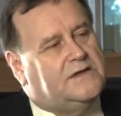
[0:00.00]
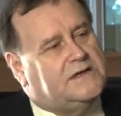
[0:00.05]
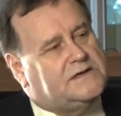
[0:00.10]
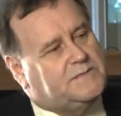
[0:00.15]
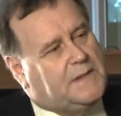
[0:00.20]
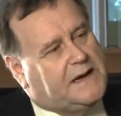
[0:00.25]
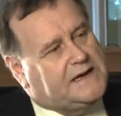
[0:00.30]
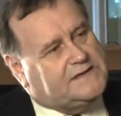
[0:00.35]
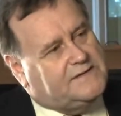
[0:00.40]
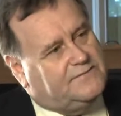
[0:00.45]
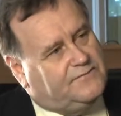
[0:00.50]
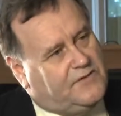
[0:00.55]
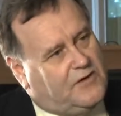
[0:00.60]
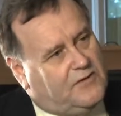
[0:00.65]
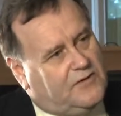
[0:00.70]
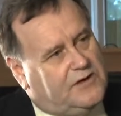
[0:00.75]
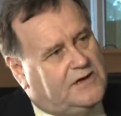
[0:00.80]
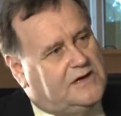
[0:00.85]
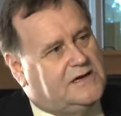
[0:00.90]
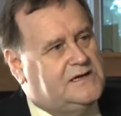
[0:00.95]
So this makes it
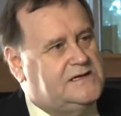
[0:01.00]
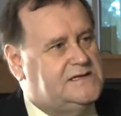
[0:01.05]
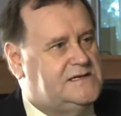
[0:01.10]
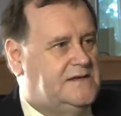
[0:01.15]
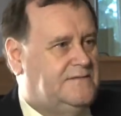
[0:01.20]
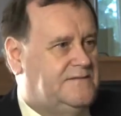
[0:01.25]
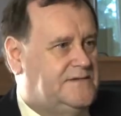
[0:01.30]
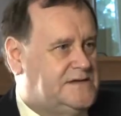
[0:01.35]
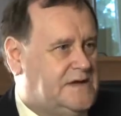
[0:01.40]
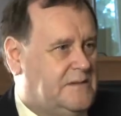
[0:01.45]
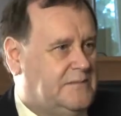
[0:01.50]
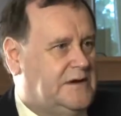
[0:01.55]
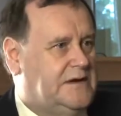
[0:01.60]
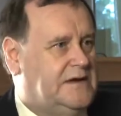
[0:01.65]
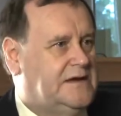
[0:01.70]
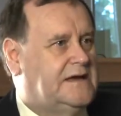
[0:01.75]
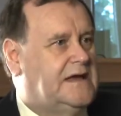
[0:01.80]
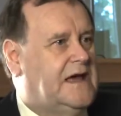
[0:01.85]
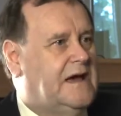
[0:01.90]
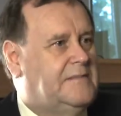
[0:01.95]
very easy for
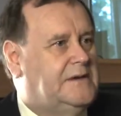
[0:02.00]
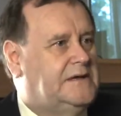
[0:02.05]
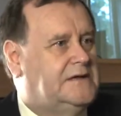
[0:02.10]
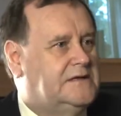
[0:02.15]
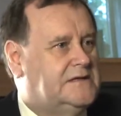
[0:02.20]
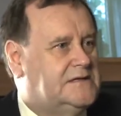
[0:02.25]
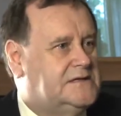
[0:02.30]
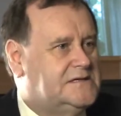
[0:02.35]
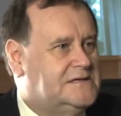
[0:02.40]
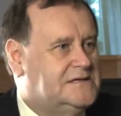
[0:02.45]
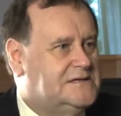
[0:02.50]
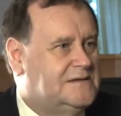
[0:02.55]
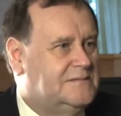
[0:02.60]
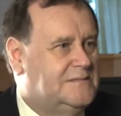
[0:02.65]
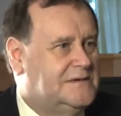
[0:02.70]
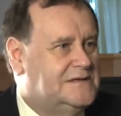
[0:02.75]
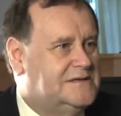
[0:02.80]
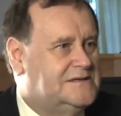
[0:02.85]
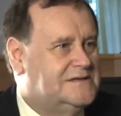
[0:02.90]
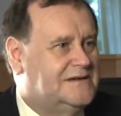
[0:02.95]
somebody to come into the
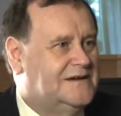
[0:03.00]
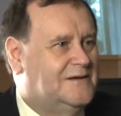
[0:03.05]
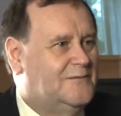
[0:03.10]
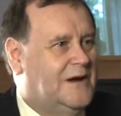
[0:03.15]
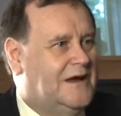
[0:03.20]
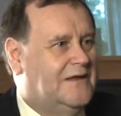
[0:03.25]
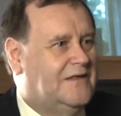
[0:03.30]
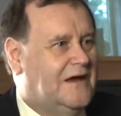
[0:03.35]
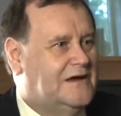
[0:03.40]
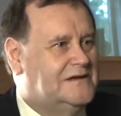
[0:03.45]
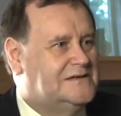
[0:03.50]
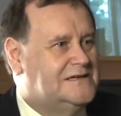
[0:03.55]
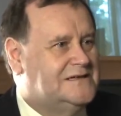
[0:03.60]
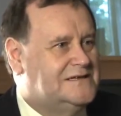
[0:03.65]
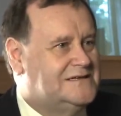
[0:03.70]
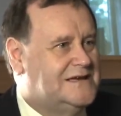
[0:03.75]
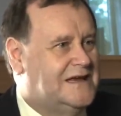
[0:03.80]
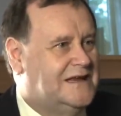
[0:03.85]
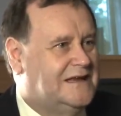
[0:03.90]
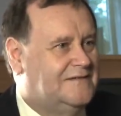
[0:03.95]
system and see where those
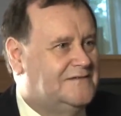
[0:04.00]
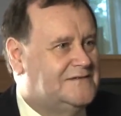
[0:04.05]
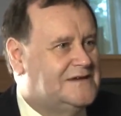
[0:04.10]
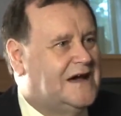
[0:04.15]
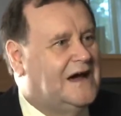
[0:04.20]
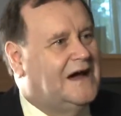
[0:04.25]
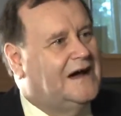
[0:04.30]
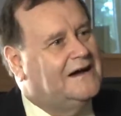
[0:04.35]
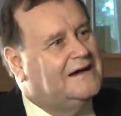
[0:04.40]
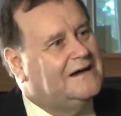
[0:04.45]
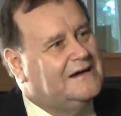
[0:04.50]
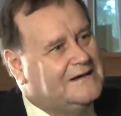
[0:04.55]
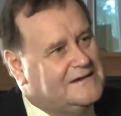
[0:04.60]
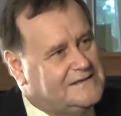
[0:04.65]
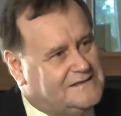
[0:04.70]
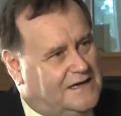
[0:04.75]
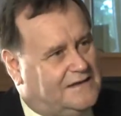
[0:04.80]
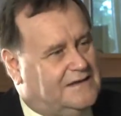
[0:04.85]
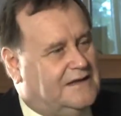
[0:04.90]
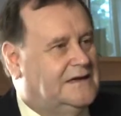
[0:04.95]
incentives are,
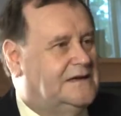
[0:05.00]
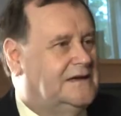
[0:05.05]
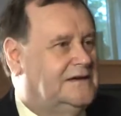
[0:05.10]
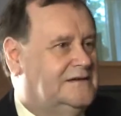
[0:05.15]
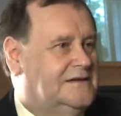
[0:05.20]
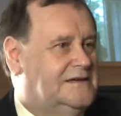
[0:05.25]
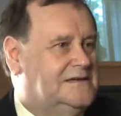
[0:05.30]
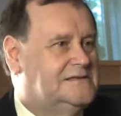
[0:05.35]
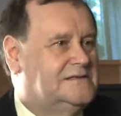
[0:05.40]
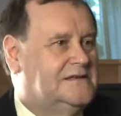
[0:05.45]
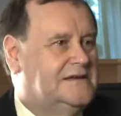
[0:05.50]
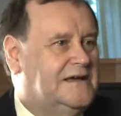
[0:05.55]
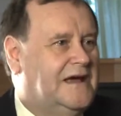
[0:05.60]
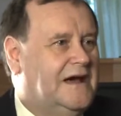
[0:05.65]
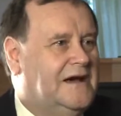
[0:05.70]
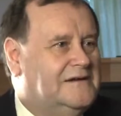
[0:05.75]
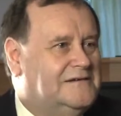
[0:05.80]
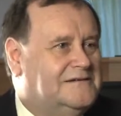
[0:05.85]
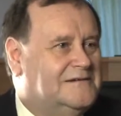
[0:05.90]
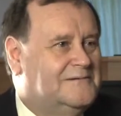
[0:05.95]
so they can easily
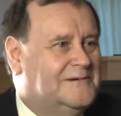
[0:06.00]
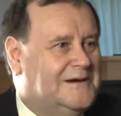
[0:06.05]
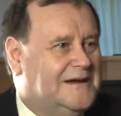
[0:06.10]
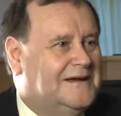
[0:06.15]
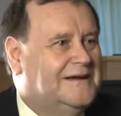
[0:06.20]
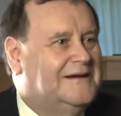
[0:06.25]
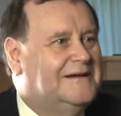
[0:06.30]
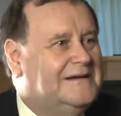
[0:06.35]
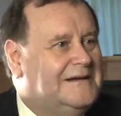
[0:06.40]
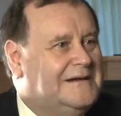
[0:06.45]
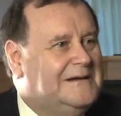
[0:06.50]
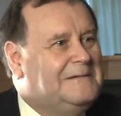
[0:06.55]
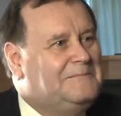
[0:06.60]
go to where